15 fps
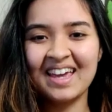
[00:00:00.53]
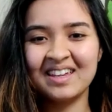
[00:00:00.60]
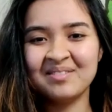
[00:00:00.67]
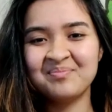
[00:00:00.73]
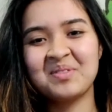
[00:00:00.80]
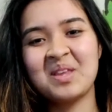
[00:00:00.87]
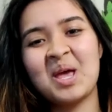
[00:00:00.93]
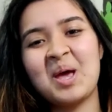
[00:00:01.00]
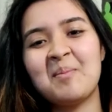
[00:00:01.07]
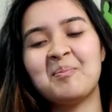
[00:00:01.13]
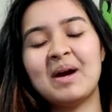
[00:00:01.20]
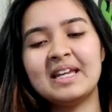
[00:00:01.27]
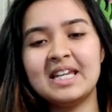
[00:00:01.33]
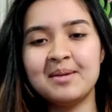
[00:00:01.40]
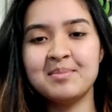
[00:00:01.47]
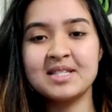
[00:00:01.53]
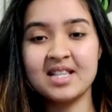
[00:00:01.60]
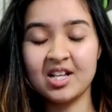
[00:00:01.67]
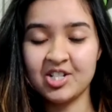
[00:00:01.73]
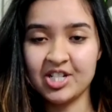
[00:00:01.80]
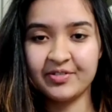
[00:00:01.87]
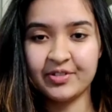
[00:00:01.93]
Hi, my name is
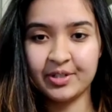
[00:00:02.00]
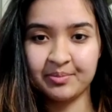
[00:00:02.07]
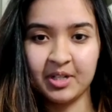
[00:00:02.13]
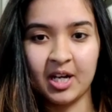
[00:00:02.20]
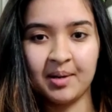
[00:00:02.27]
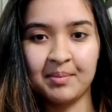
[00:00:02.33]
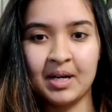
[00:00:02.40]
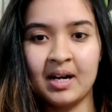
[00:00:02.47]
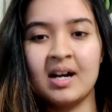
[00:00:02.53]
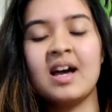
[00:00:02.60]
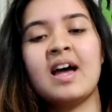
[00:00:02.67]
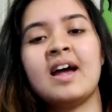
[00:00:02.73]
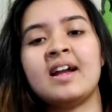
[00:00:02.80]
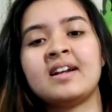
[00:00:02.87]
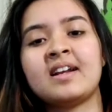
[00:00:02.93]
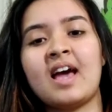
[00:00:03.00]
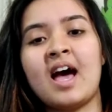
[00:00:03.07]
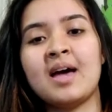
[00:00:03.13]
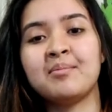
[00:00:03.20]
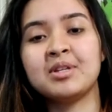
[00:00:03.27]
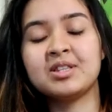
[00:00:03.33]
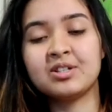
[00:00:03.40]
Anjali Viramgama and
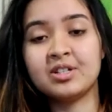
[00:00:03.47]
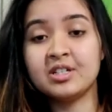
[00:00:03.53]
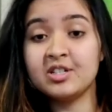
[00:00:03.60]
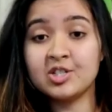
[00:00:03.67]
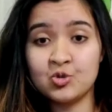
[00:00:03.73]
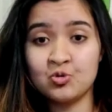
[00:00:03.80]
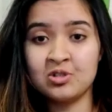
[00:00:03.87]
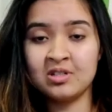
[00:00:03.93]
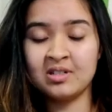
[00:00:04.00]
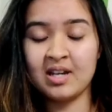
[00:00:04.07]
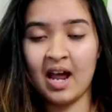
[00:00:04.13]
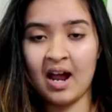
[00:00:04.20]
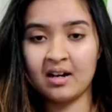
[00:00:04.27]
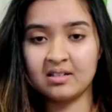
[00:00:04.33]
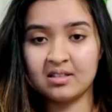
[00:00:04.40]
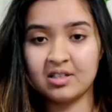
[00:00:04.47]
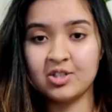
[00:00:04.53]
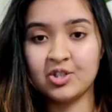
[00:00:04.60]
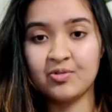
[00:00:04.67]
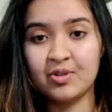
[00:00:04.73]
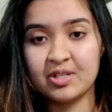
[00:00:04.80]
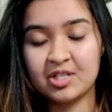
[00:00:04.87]
I'm a third year student at the
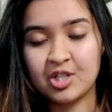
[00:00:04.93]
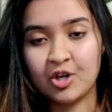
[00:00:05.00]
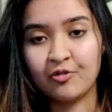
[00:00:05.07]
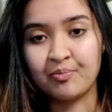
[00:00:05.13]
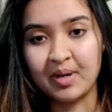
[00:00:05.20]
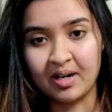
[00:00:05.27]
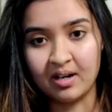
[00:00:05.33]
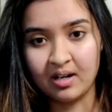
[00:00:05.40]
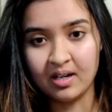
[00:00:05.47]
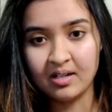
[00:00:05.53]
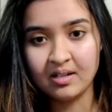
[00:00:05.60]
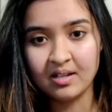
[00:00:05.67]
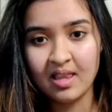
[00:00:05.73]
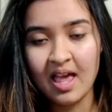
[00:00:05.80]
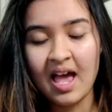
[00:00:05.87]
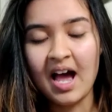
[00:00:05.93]
University of Maryland.